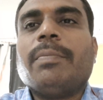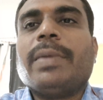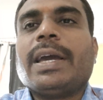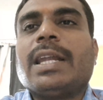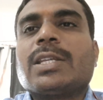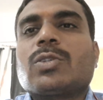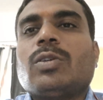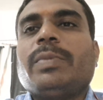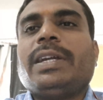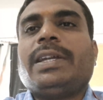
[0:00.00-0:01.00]
may
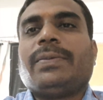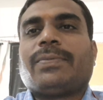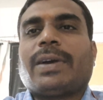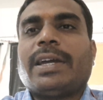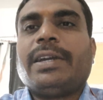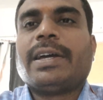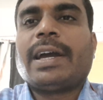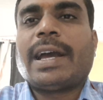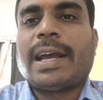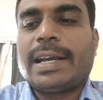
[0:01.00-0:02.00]
also be defined
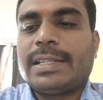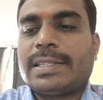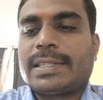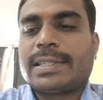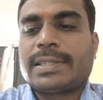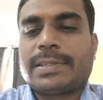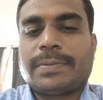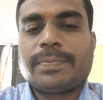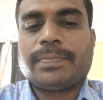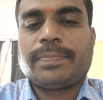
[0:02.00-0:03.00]

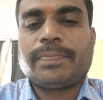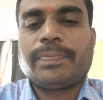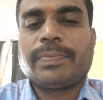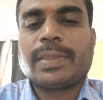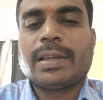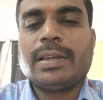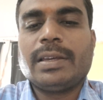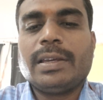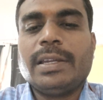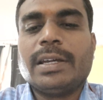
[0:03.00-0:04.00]
as,
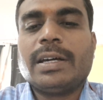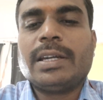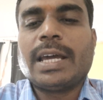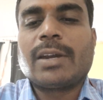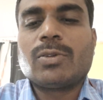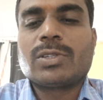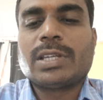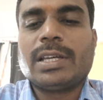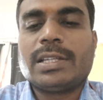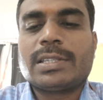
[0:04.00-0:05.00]
in a narrow
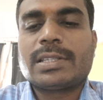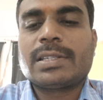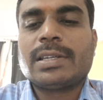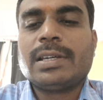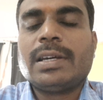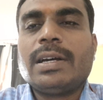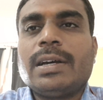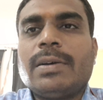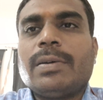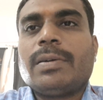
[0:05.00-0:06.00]
sense,
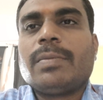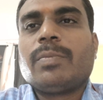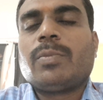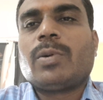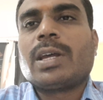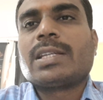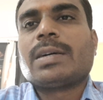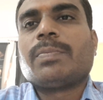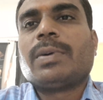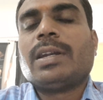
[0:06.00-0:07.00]
for
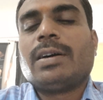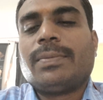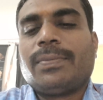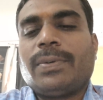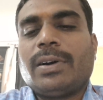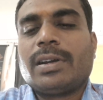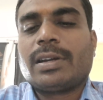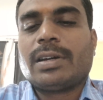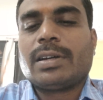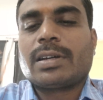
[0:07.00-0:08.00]
example, a
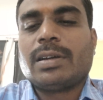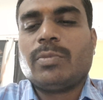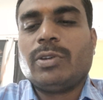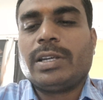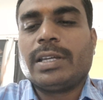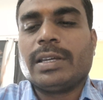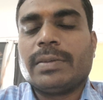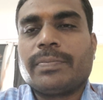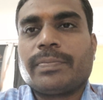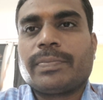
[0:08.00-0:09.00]
fern community.
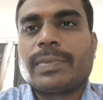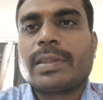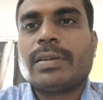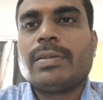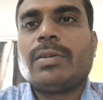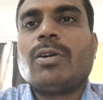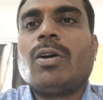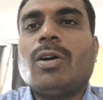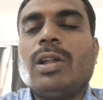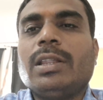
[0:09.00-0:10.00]

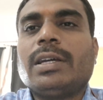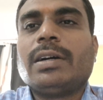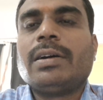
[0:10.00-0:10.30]
All